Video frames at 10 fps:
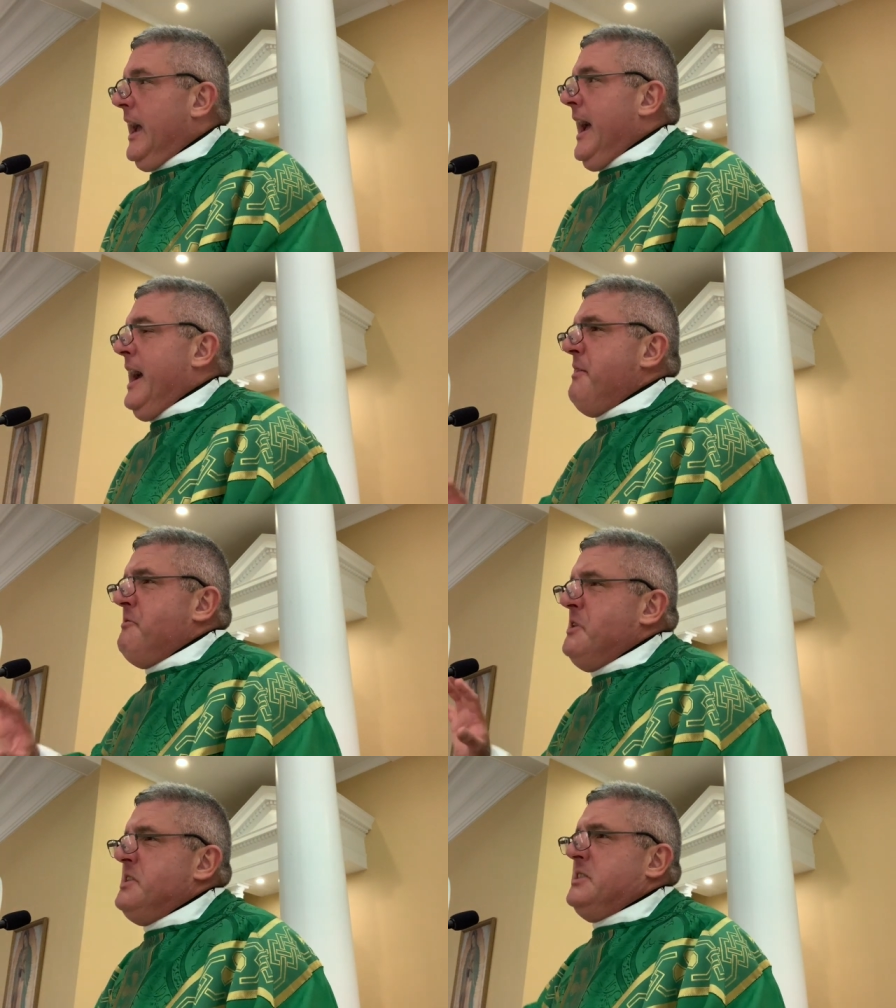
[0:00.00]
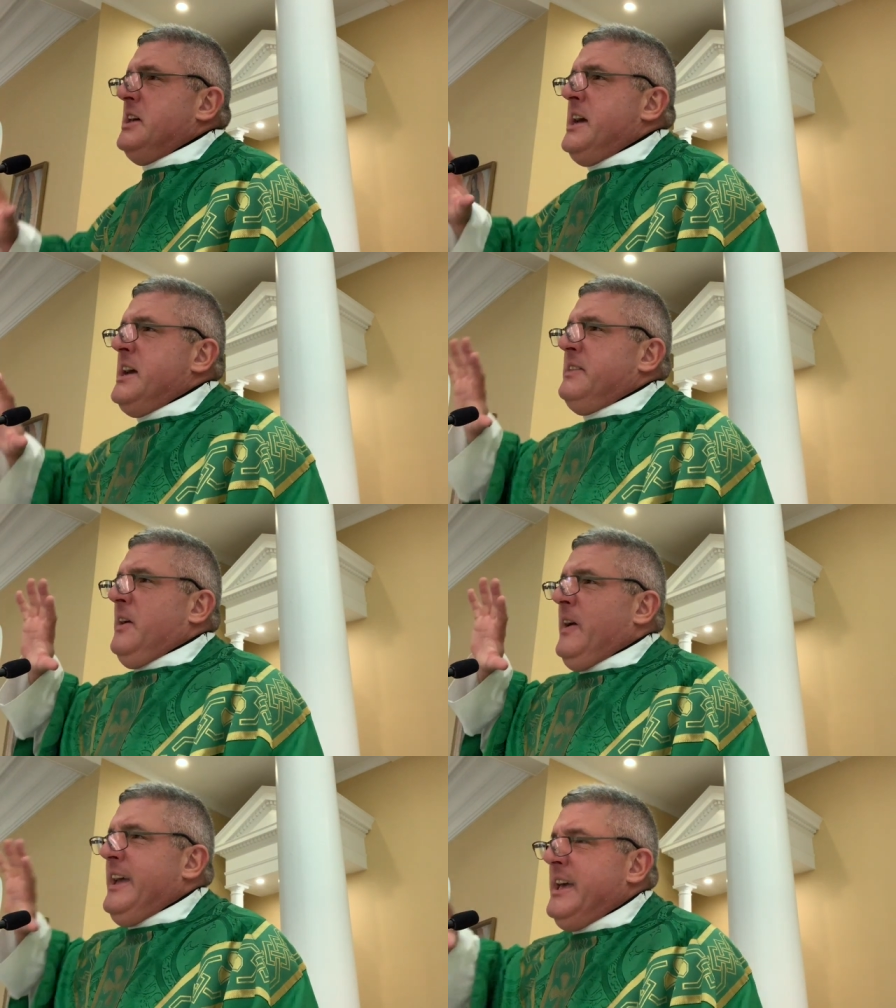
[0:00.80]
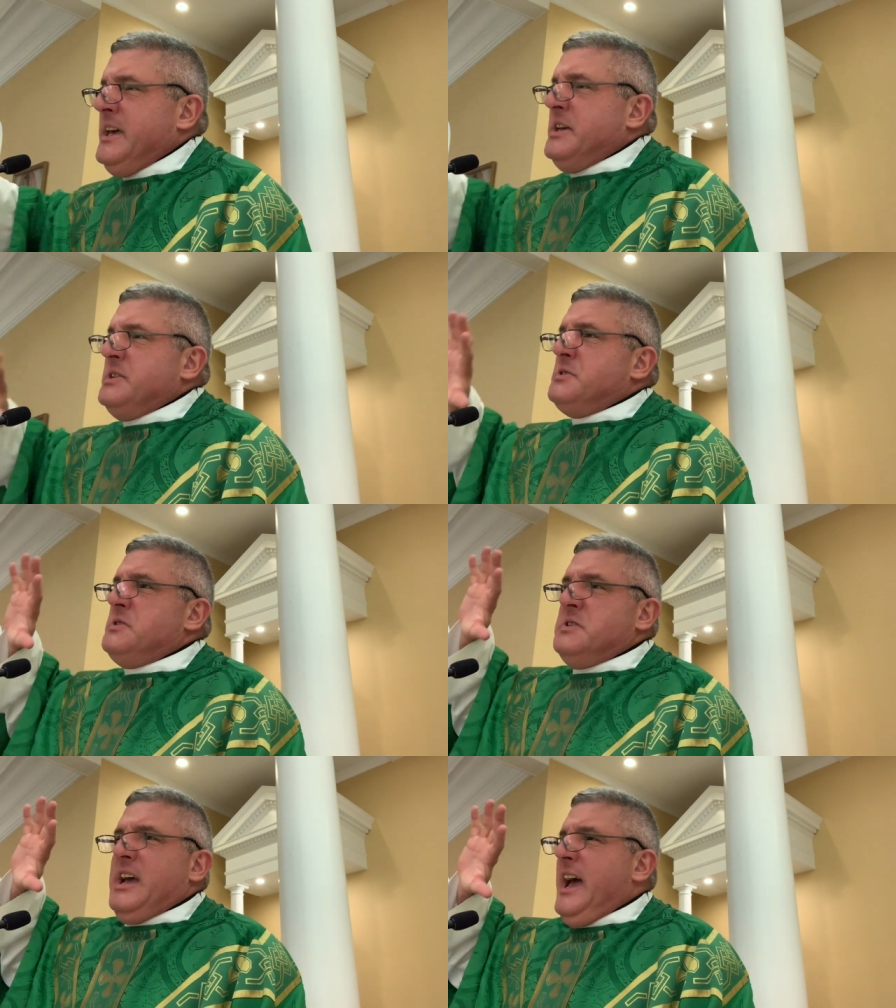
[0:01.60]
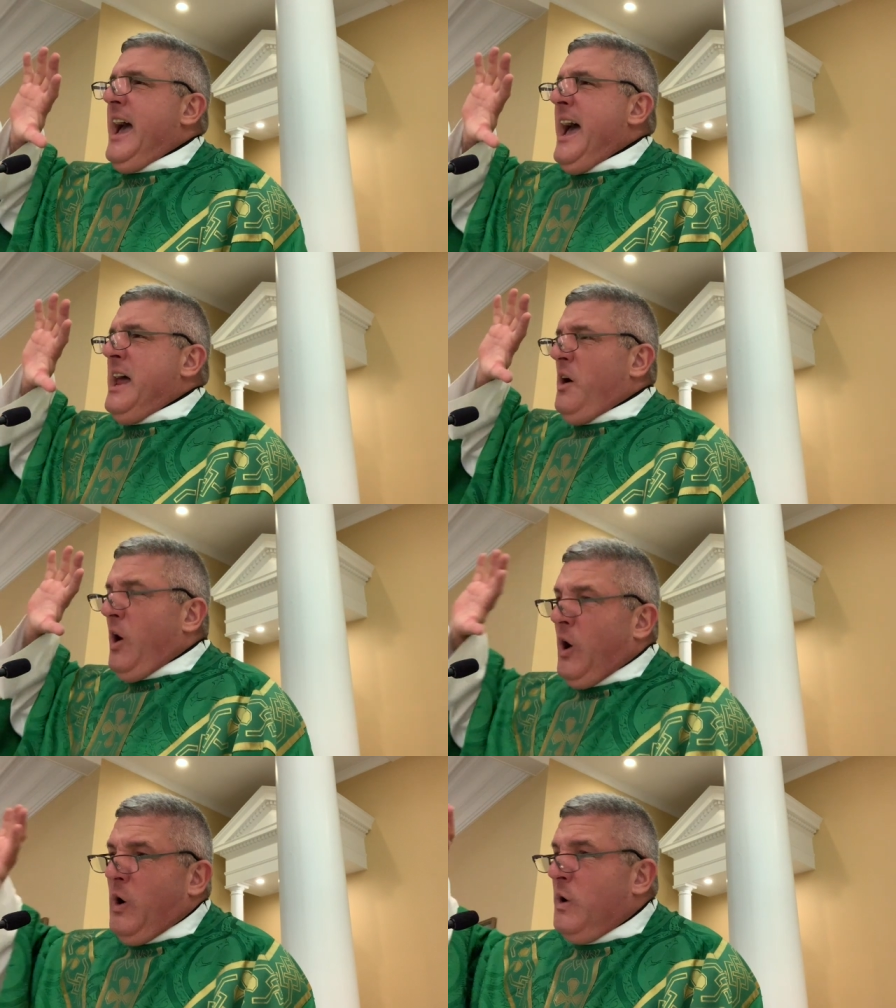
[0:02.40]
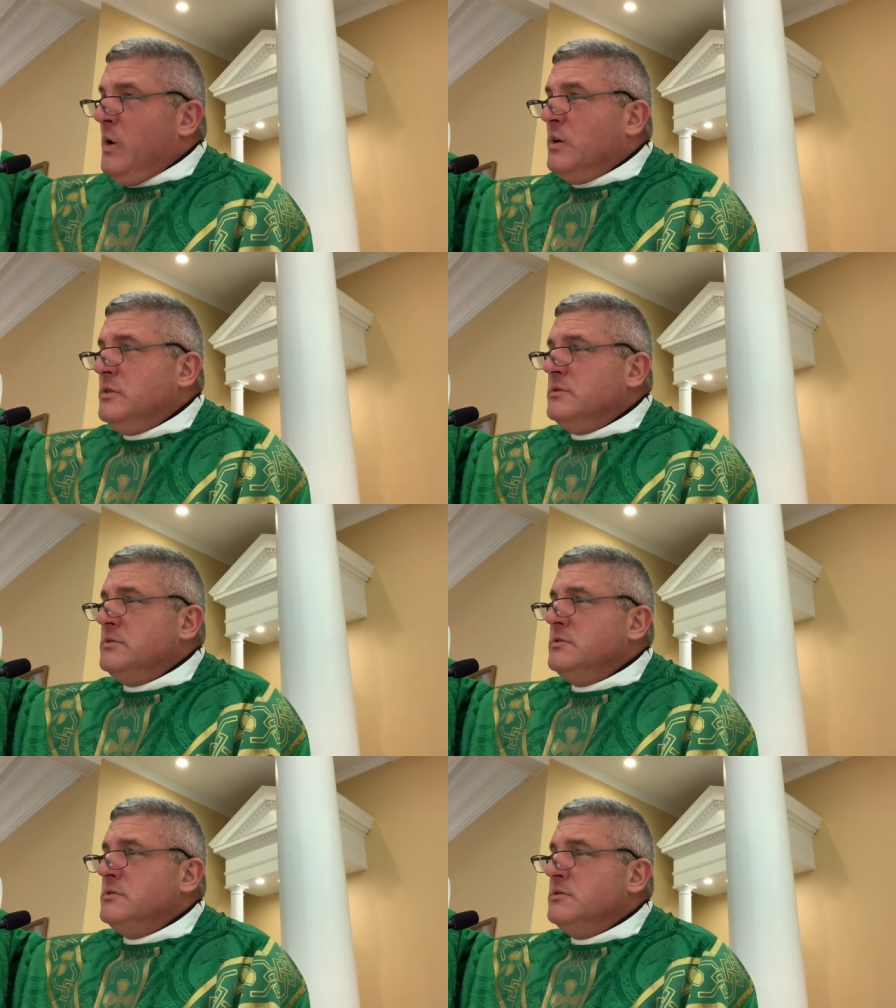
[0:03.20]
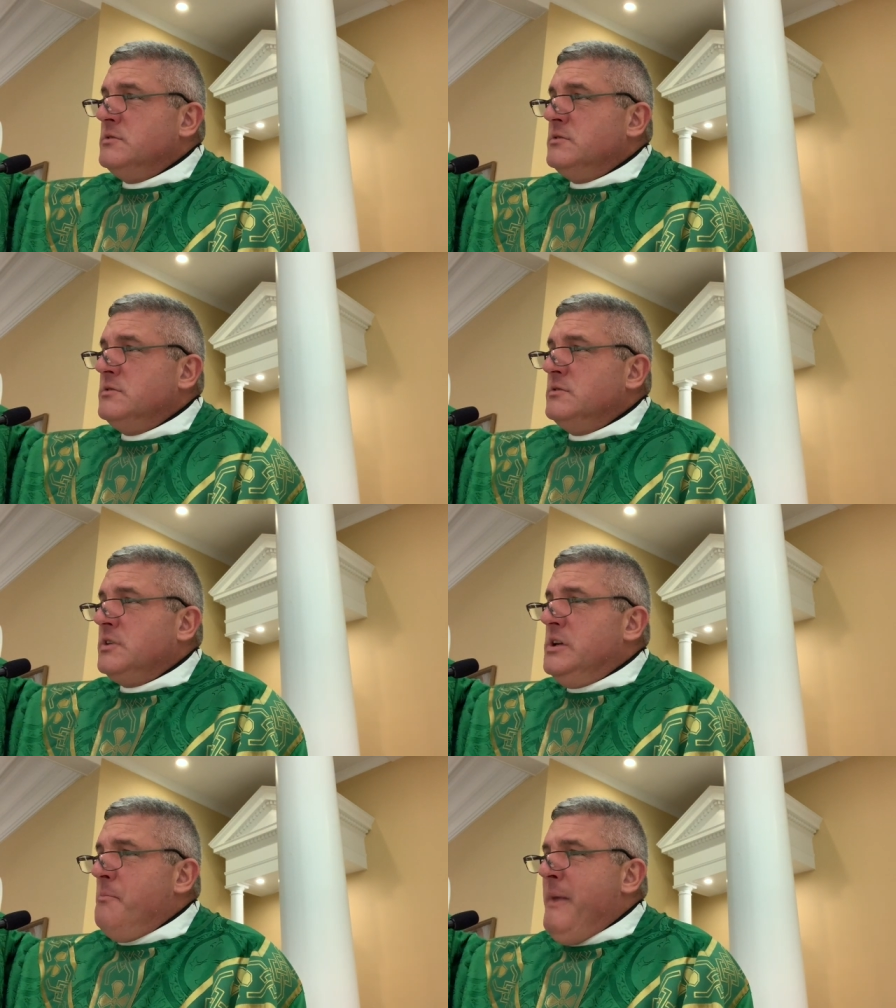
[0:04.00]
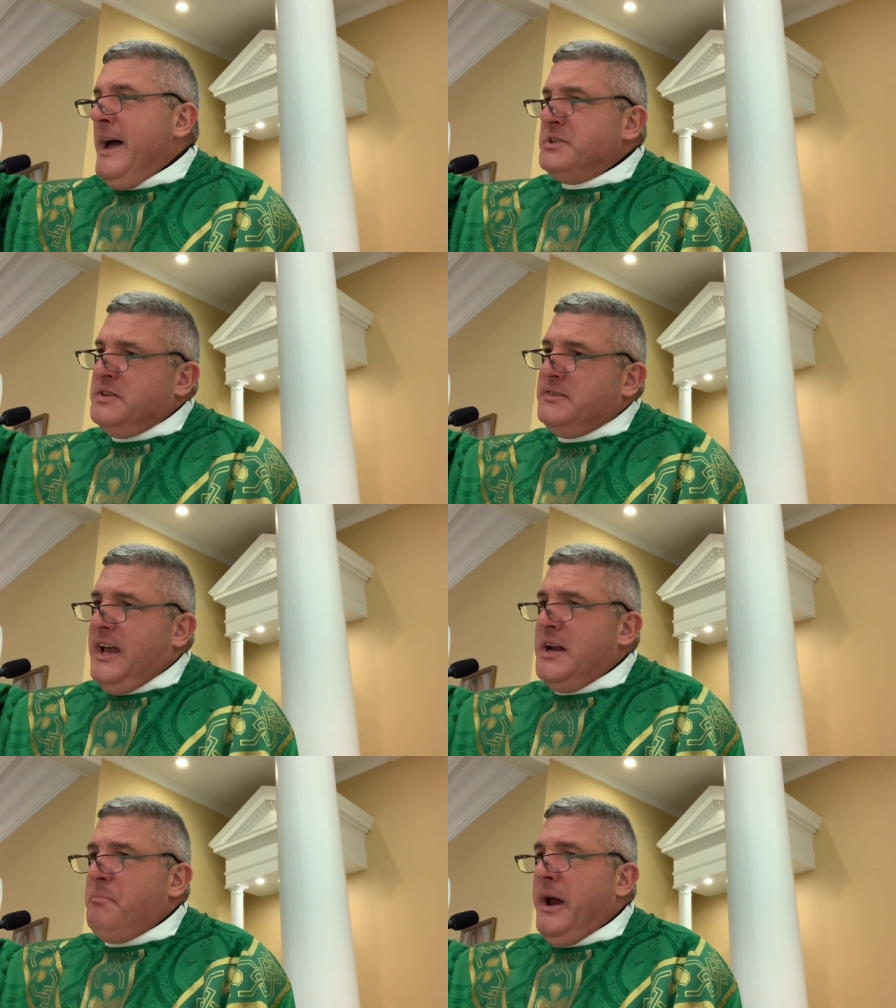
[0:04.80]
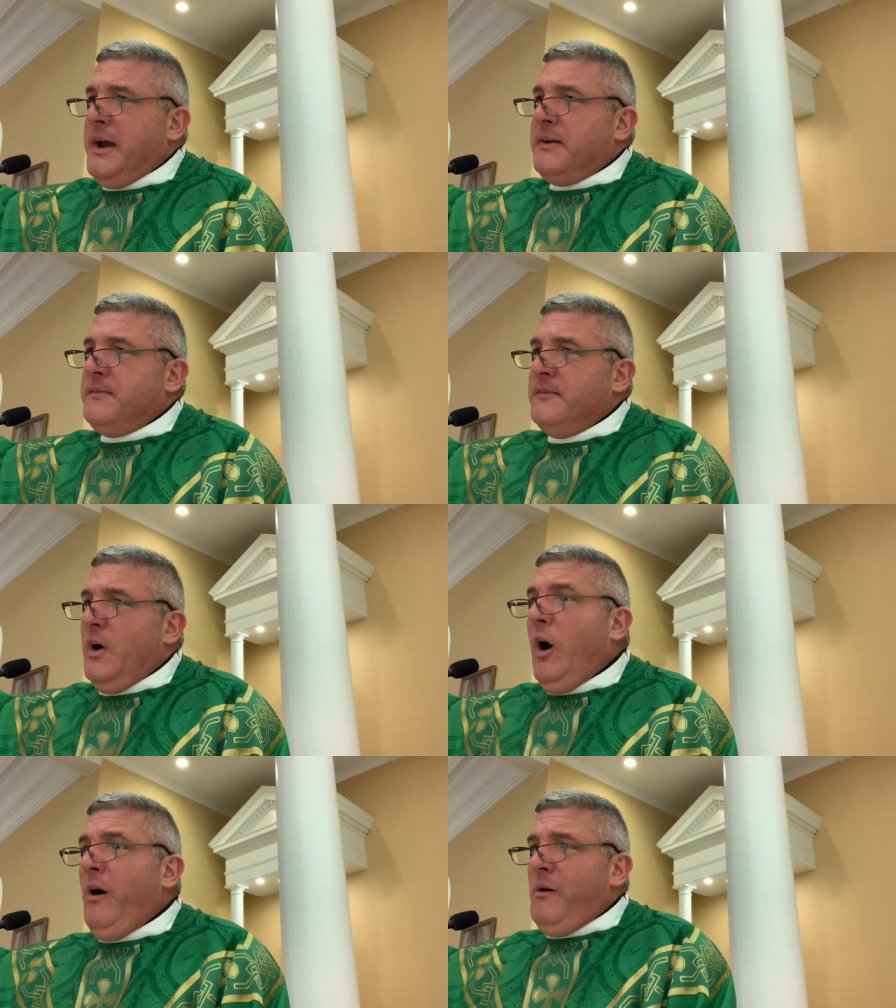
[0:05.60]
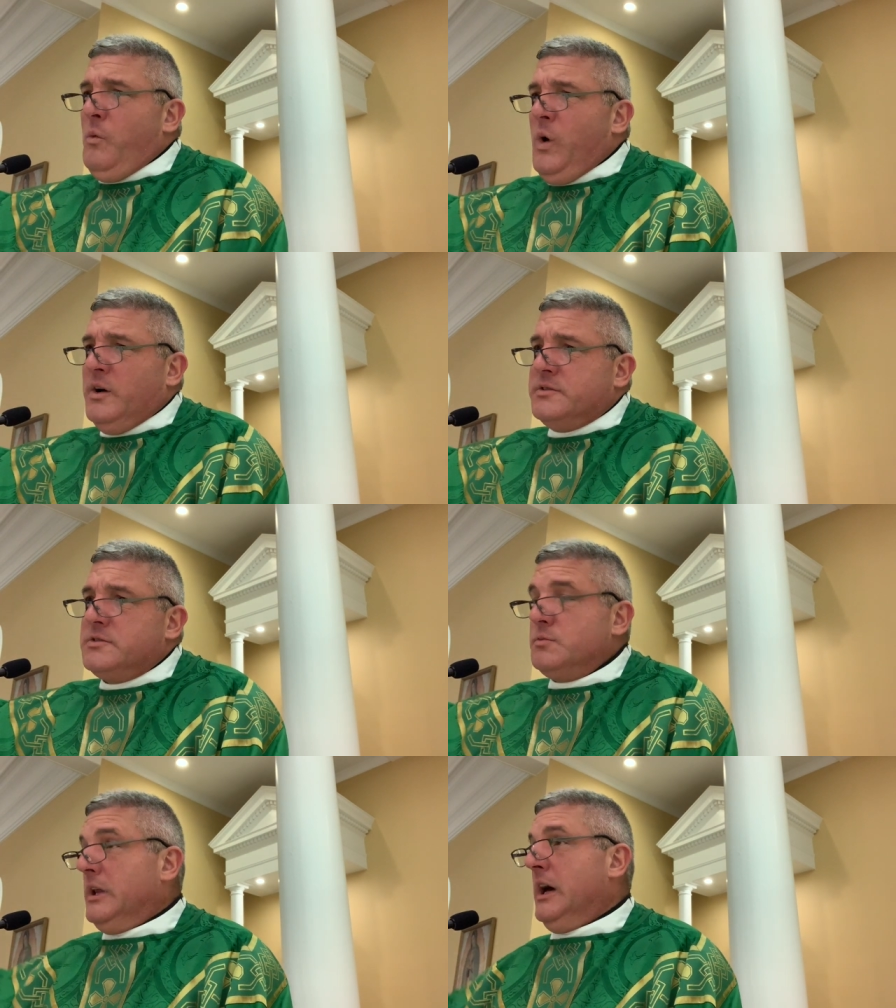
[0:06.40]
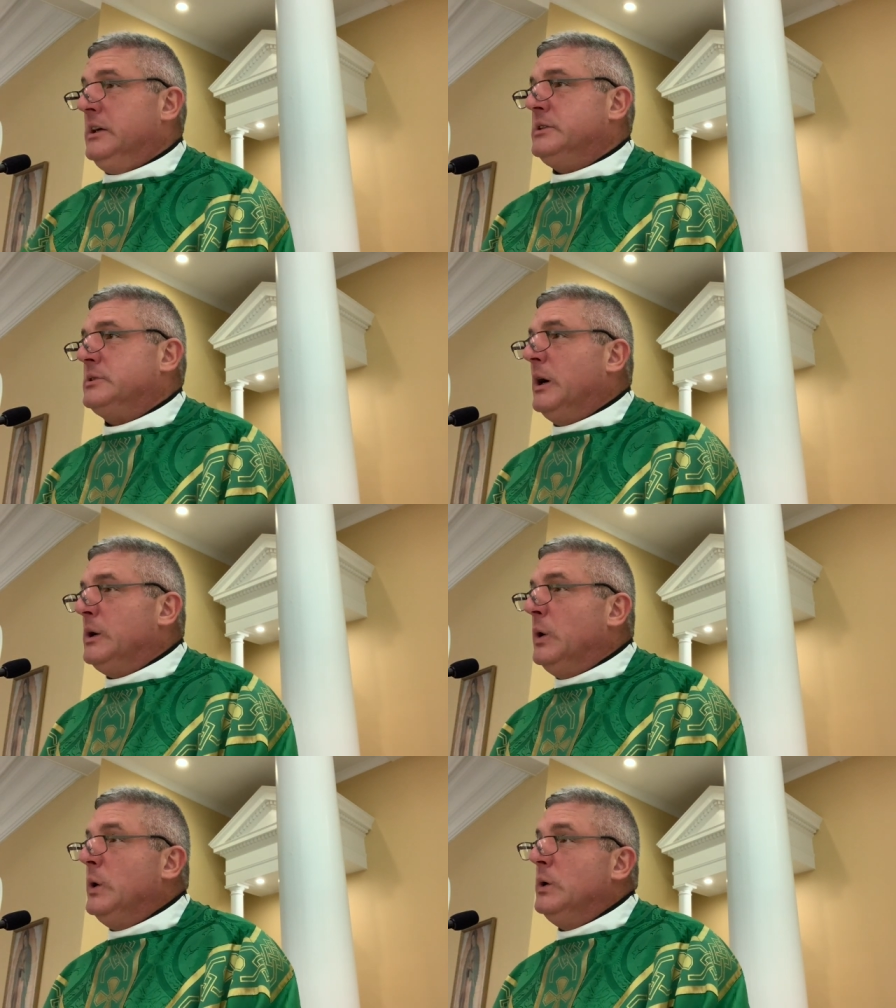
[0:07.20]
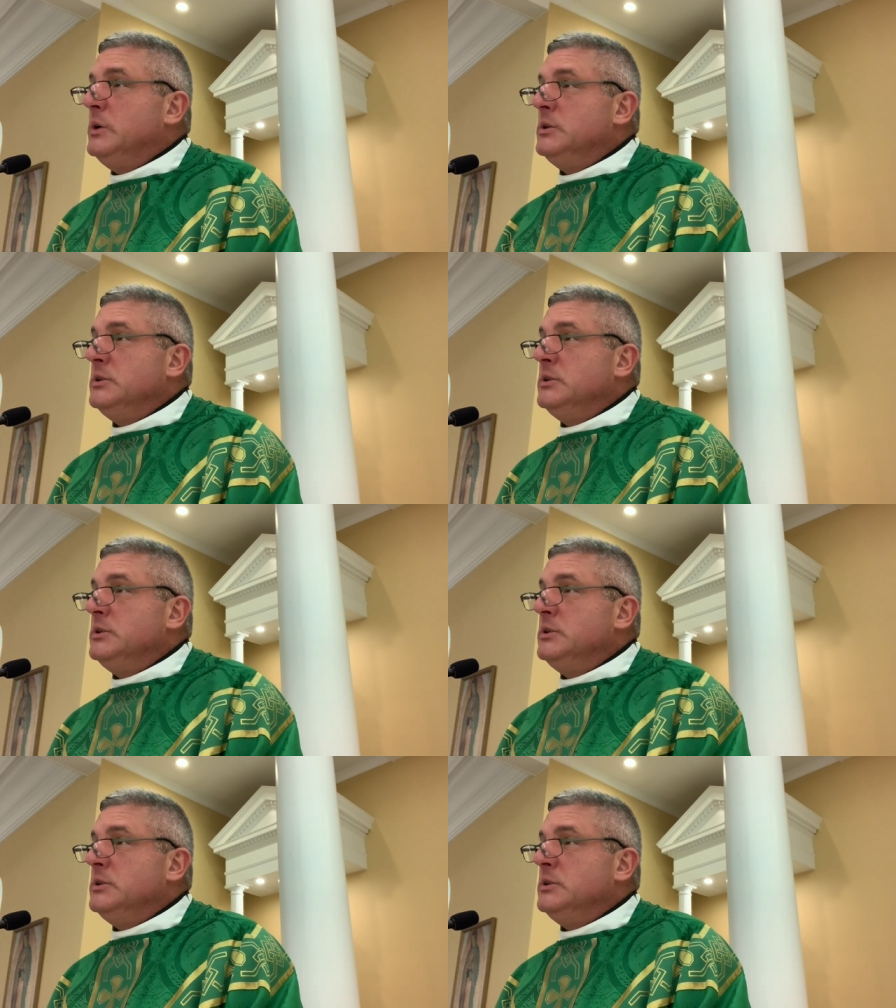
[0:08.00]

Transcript: Everything there is at all. Can you imagine the data bank all at once without a struggle